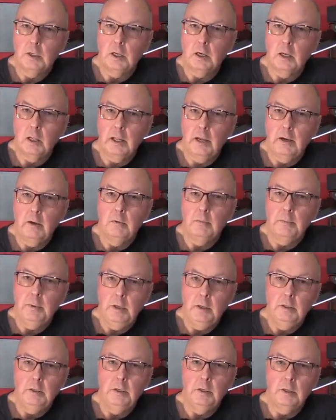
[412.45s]
that allow
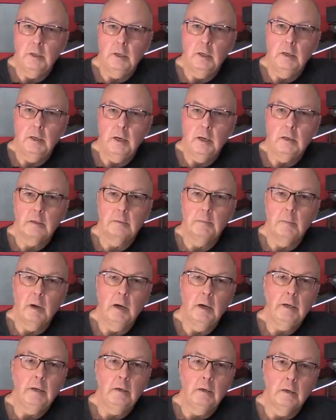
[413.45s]
me to connect
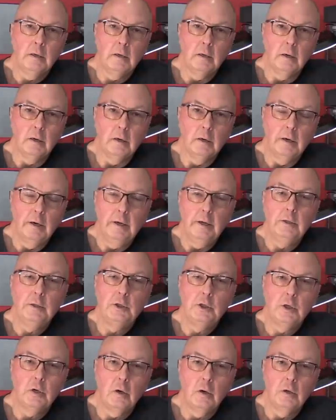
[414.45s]
my car
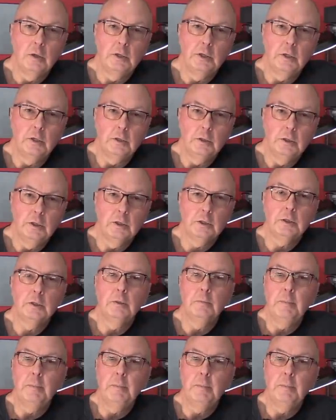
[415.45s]
and charge it just